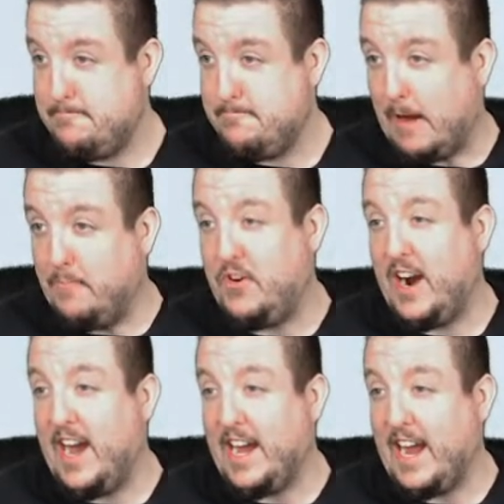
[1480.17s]
I'm
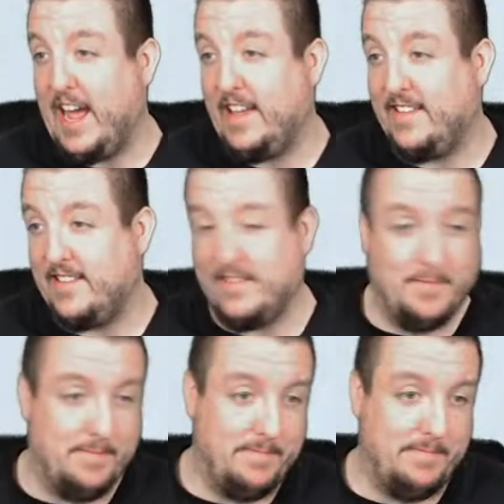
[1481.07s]
trying, guys.
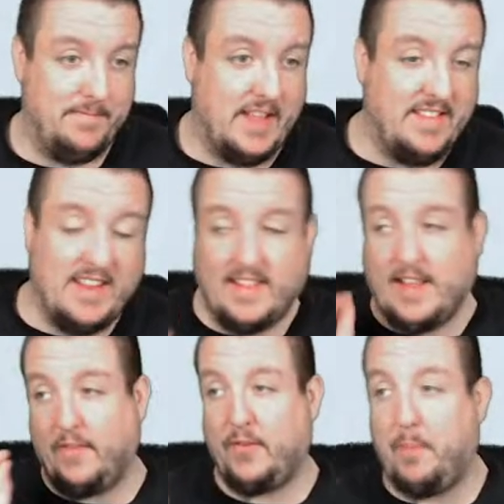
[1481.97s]
It's in a
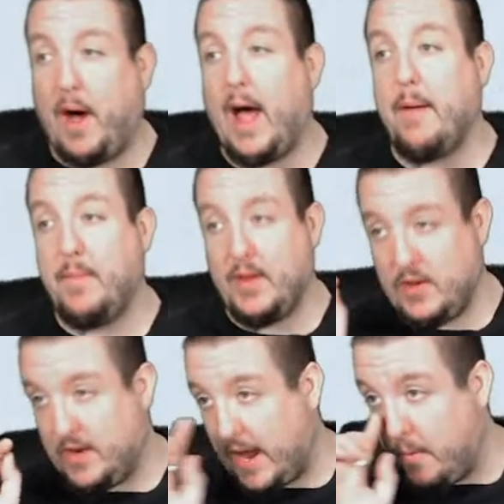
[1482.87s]
tough spot, but you
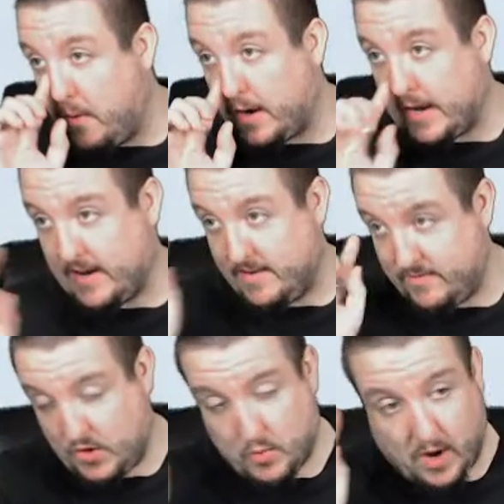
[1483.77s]
got to work it.
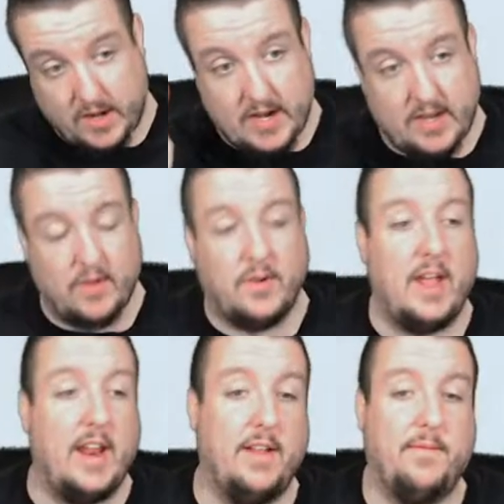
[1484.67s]
You work it, you'll get it.